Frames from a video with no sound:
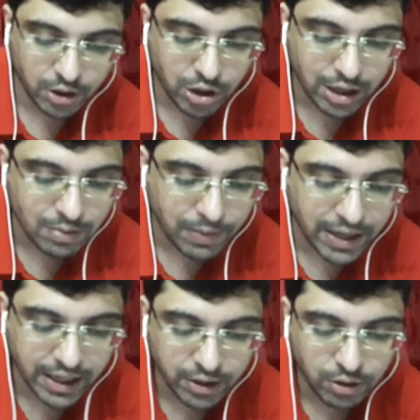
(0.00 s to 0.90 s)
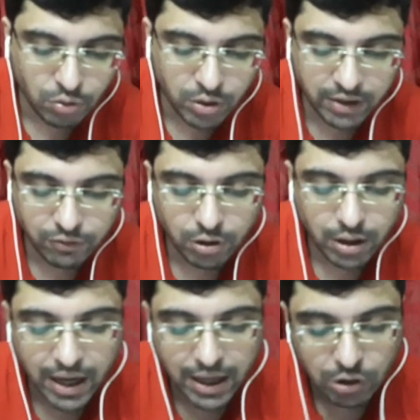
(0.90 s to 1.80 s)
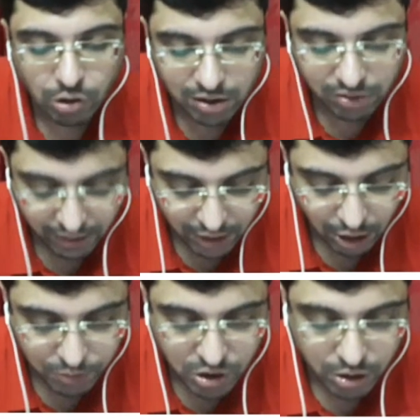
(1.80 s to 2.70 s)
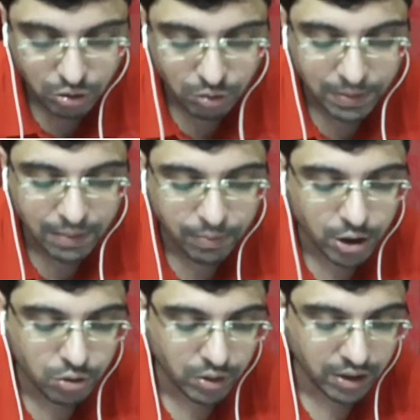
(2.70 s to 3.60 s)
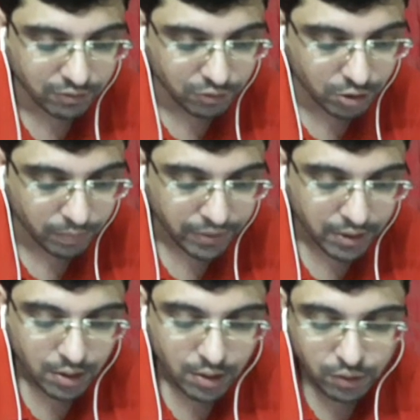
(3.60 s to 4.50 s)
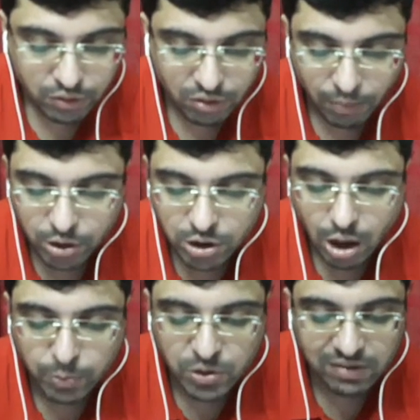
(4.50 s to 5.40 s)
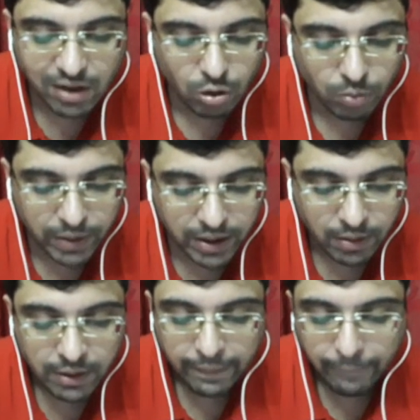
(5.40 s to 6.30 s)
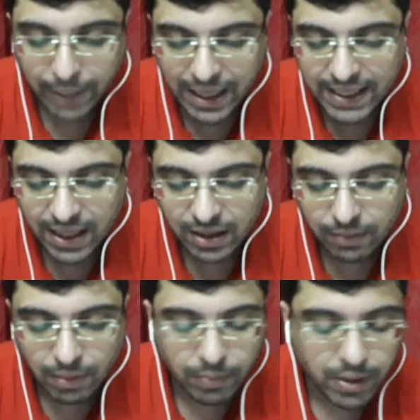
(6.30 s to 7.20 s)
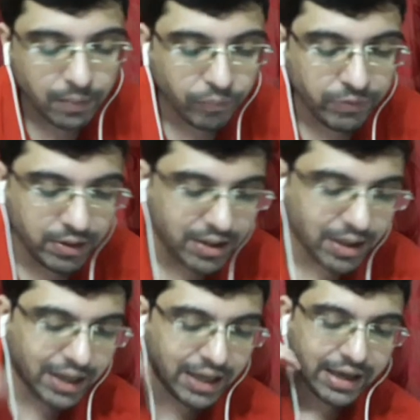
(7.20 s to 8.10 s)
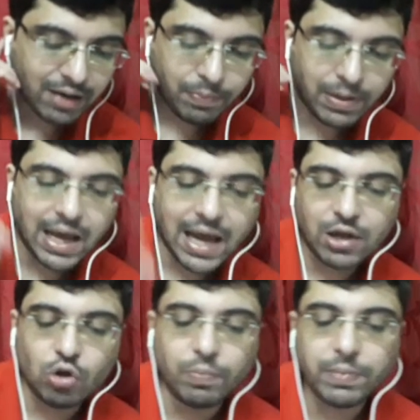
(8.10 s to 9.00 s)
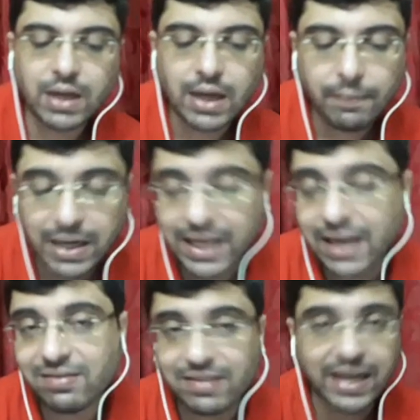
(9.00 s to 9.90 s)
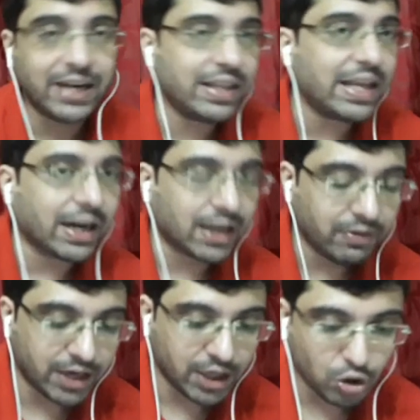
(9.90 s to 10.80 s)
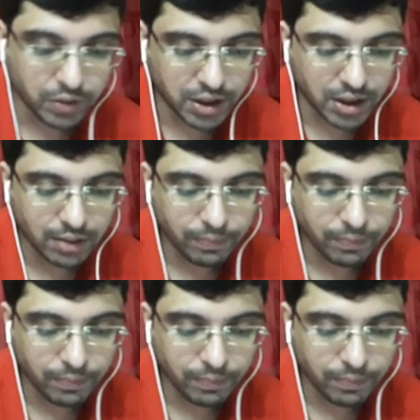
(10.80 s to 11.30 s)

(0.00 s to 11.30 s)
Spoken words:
You can play e into d4, and you also have an option to play pawn to e4. So both the options are open. But here remember, here he can play IQP, but he has gained the activity over here.